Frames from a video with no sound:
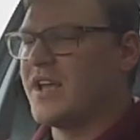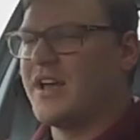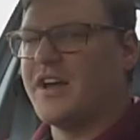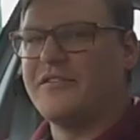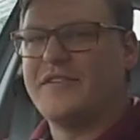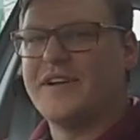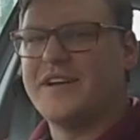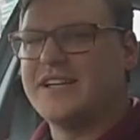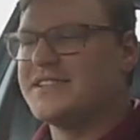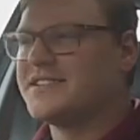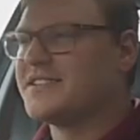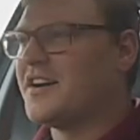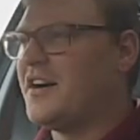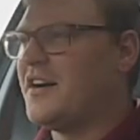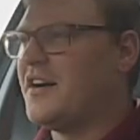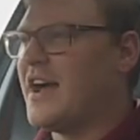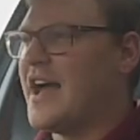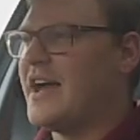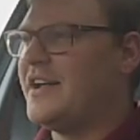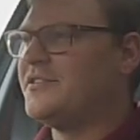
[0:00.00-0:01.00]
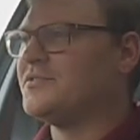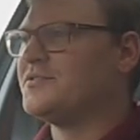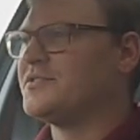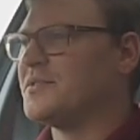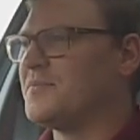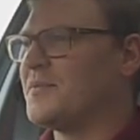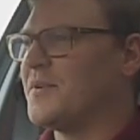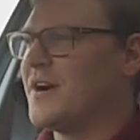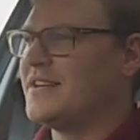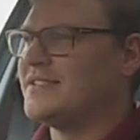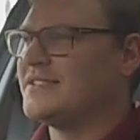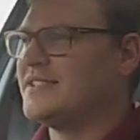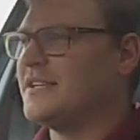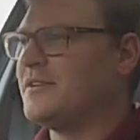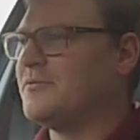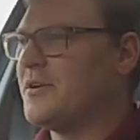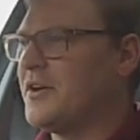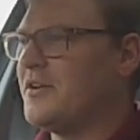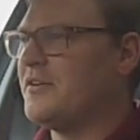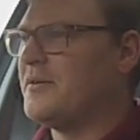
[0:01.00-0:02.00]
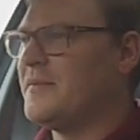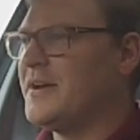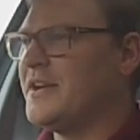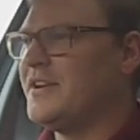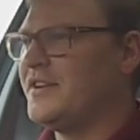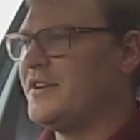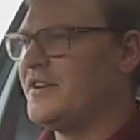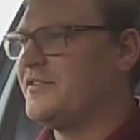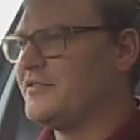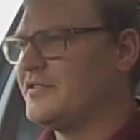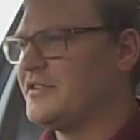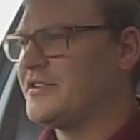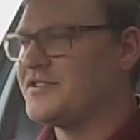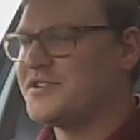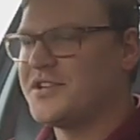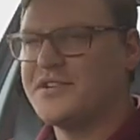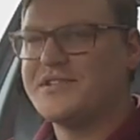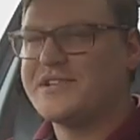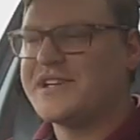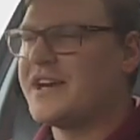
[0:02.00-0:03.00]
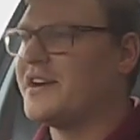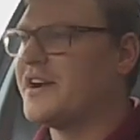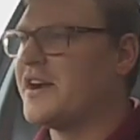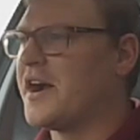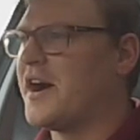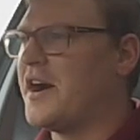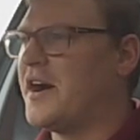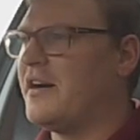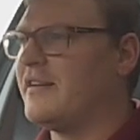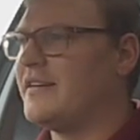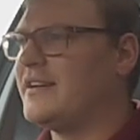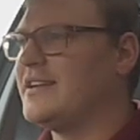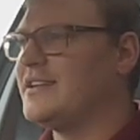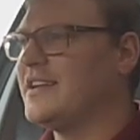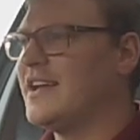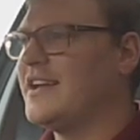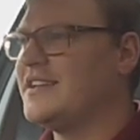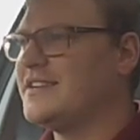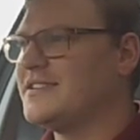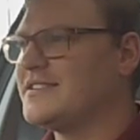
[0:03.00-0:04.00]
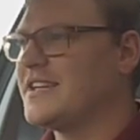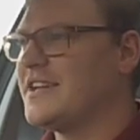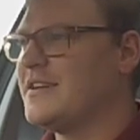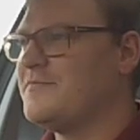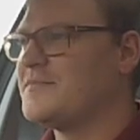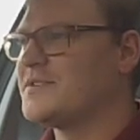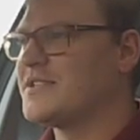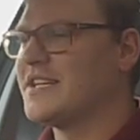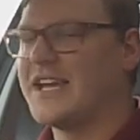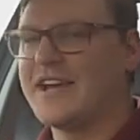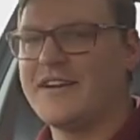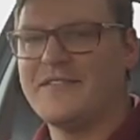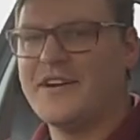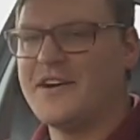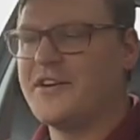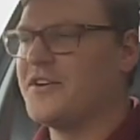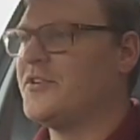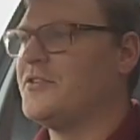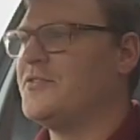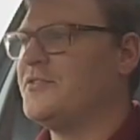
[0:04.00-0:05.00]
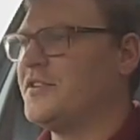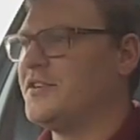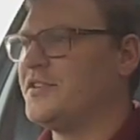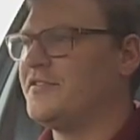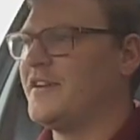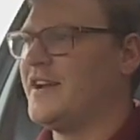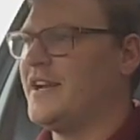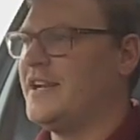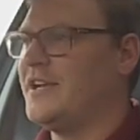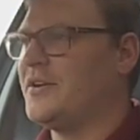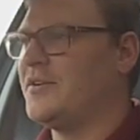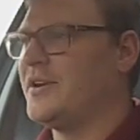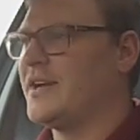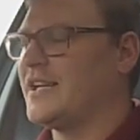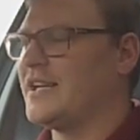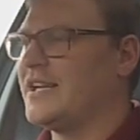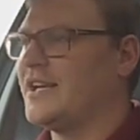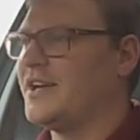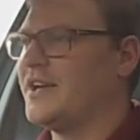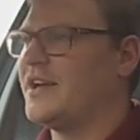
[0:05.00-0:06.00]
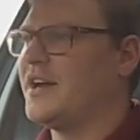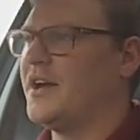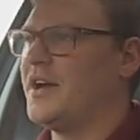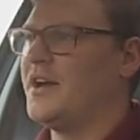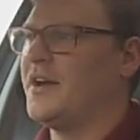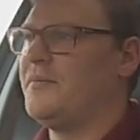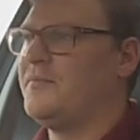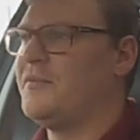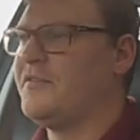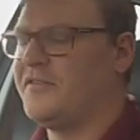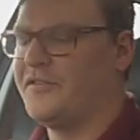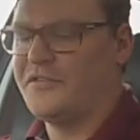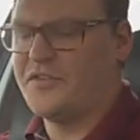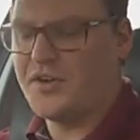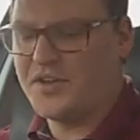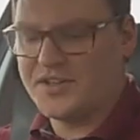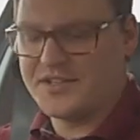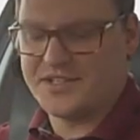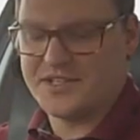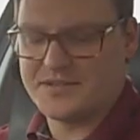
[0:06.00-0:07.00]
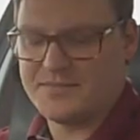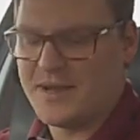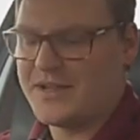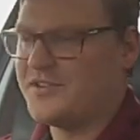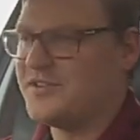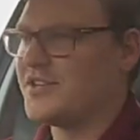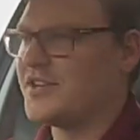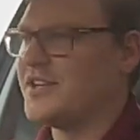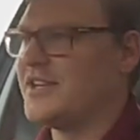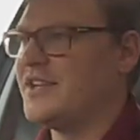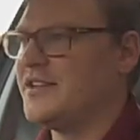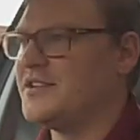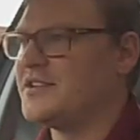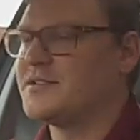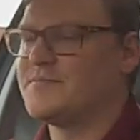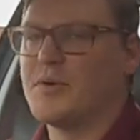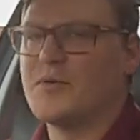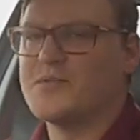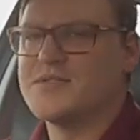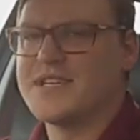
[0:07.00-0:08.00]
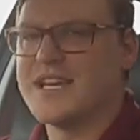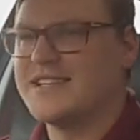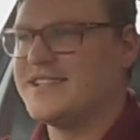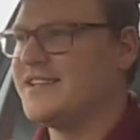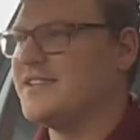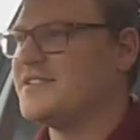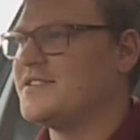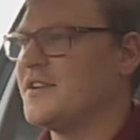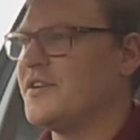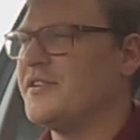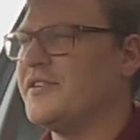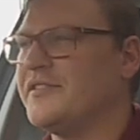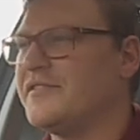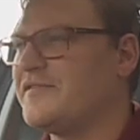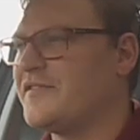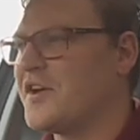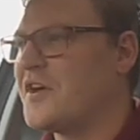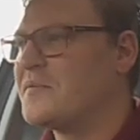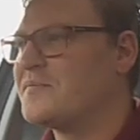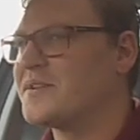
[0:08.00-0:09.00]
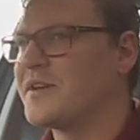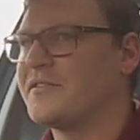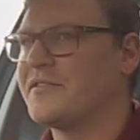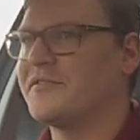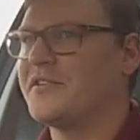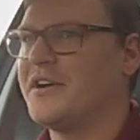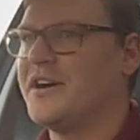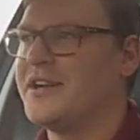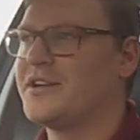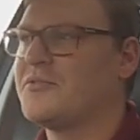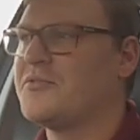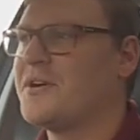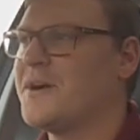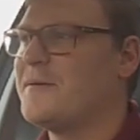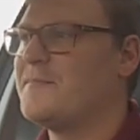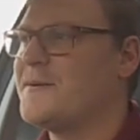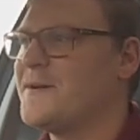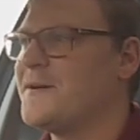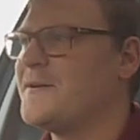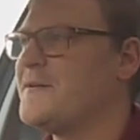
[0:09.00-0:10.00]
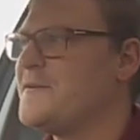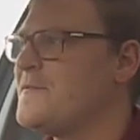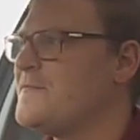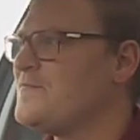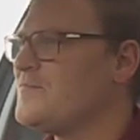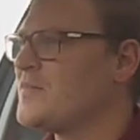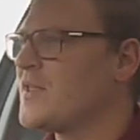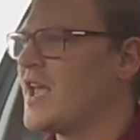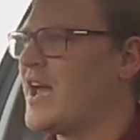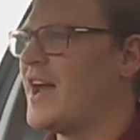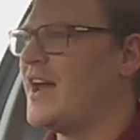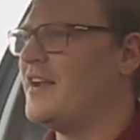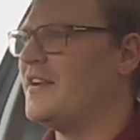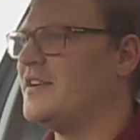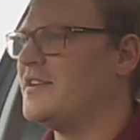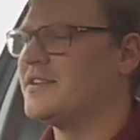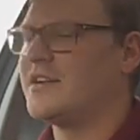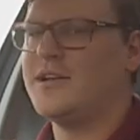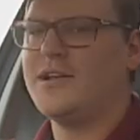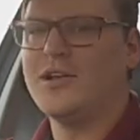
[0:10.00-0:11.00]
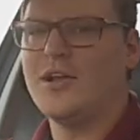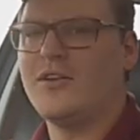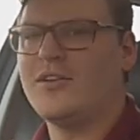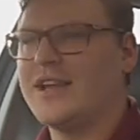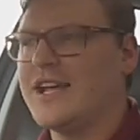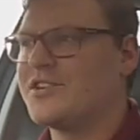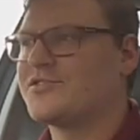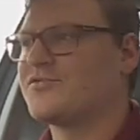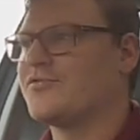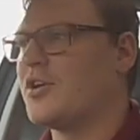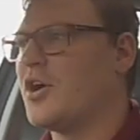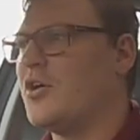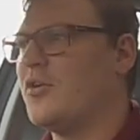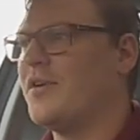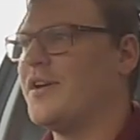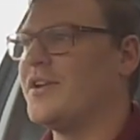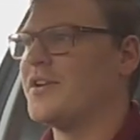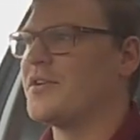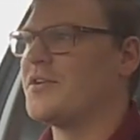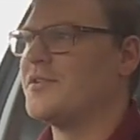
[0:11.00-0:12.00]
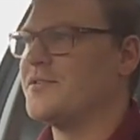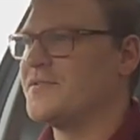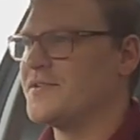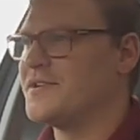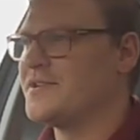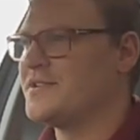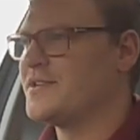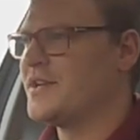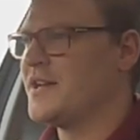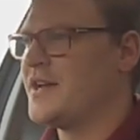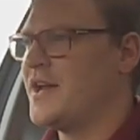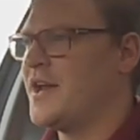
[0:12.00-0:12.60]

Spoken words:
I think this car handles surprisingly well. I mean, for a 2-ton car, it seems to get round corners fairly quickly. If you've got the suspension in sport setting too, it firms up the ride quite a bit, and there's a lot less roll in the corners.